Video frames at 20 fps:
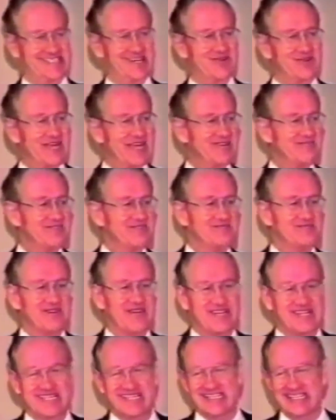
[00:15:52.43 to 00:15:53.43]
Are we having
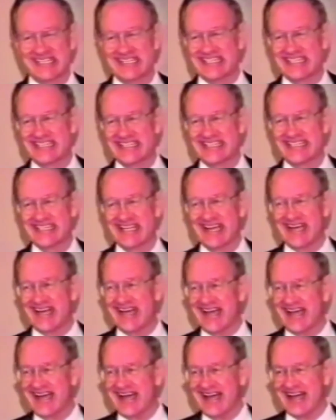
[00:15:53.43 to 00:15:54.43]
fun?
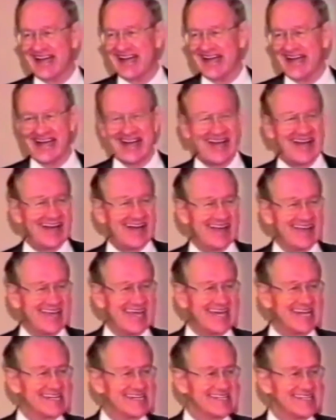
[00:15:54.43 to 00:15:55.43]

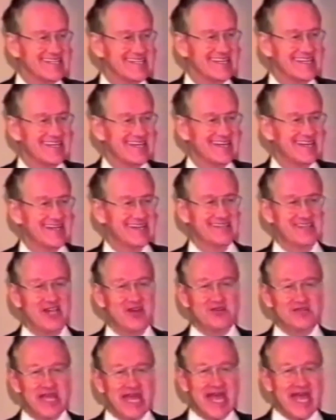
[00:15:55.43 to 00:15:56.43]
Get it?
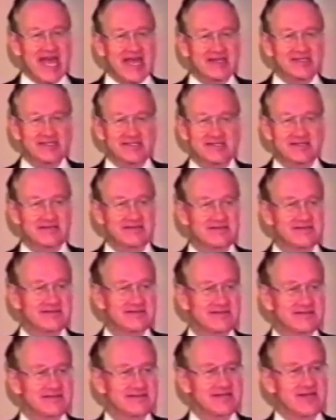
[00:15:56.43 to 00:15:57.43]
No tax.
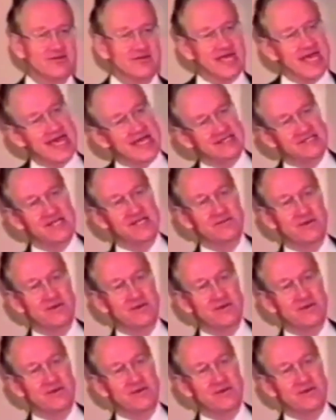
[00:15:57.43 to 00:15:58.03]
No tax.